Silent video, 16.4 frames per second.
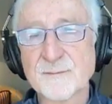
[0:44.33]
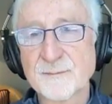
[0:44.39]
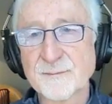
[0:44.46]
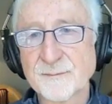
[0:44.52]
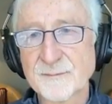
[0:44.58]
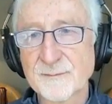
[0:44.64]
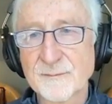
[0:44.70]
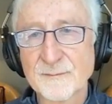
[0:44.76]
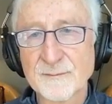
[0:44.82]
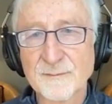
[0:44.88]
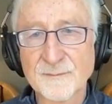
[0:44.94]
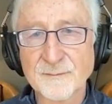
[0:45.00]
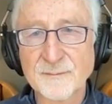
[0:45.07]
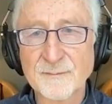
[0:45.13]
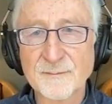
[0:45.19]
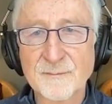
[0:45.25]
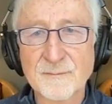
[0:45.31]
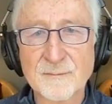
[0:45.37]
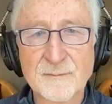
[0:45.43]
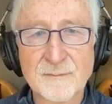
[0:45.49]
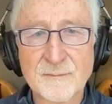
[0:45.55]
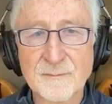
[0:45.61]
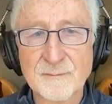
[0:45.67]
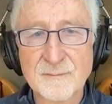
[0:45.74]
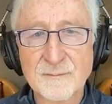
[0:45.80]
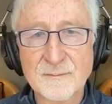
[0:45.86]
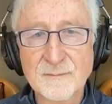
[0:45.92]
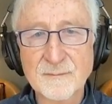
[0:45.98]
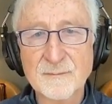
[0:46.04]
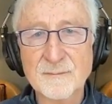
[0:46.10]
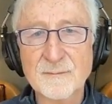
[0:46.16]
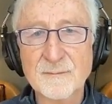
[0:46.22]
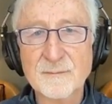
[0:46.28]

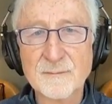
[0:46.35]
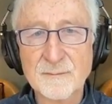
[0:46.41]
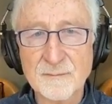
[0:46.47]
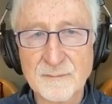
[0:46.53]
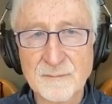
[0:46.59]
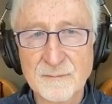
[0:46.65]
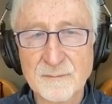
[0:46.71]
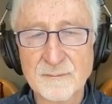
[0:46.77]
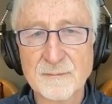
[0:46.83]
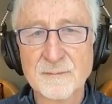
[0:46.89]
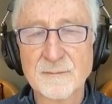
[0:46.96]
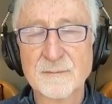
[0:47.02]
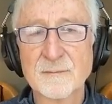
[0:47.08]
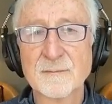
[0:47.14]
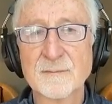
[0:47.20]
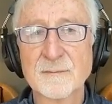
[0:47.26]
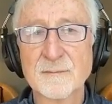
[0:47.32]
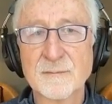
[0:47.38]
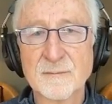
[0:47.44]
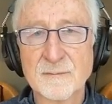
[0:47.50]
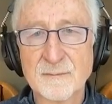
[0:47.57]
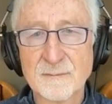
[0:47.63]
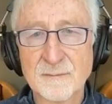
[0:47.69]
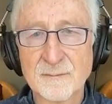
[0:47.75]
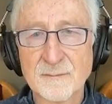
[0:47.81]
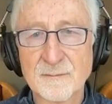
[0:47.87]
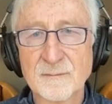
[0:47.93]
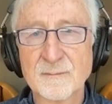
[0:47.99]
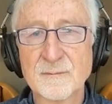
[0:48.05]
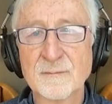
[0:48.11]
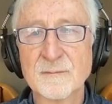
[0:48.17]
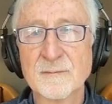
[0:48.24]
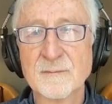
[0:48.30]

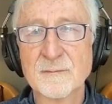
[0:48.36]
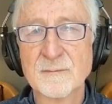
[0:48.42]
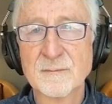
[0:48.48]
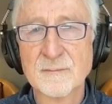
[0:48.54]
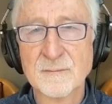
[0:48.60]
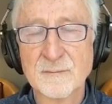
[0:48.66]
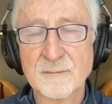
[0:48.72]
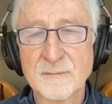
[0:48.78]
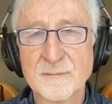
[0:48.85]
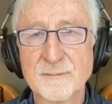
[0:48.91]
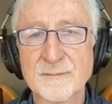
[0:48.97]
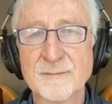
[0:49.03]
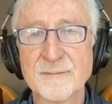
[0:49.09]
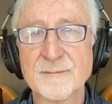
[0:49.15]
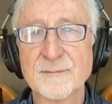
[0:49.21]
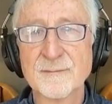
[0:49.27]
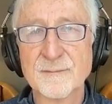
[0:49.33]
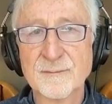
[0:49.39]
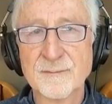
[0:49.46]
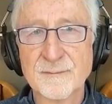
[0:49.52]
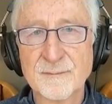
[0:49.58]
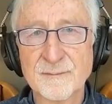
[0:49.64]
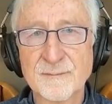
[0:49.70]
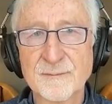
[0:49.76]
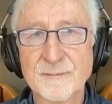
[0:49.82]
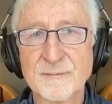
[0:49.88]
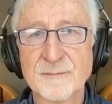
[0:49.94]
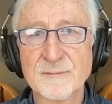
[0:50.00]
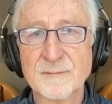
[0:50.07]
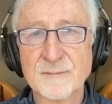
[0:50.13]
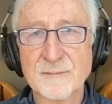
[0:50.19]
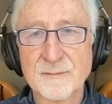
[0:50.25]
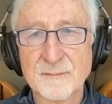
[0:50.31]

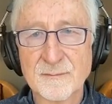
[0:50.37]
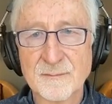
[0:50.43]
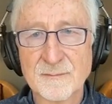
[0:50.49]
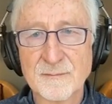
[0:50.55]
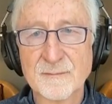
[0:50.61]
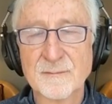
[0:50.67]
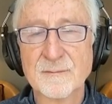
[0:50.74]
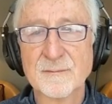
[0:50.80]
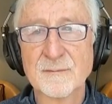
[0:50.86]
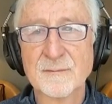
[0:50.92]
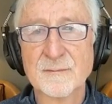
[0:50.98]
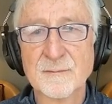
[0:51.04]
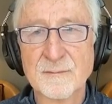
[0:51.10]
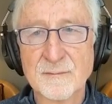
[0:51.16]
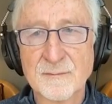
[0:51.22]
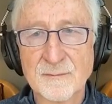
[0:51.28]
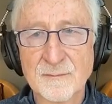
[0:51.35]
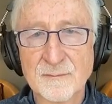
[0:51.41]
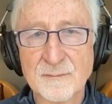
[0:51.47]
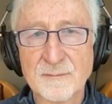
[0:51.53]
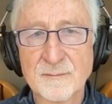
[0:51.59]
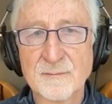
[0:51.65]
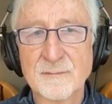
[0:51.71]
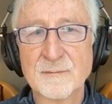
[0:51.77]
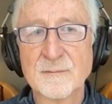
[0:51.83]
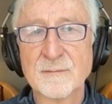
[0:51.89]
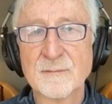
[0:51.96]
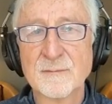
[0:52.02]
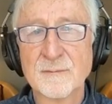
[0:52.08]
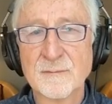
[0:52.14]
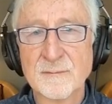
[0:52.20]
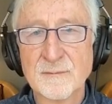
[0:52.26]
(not speaking)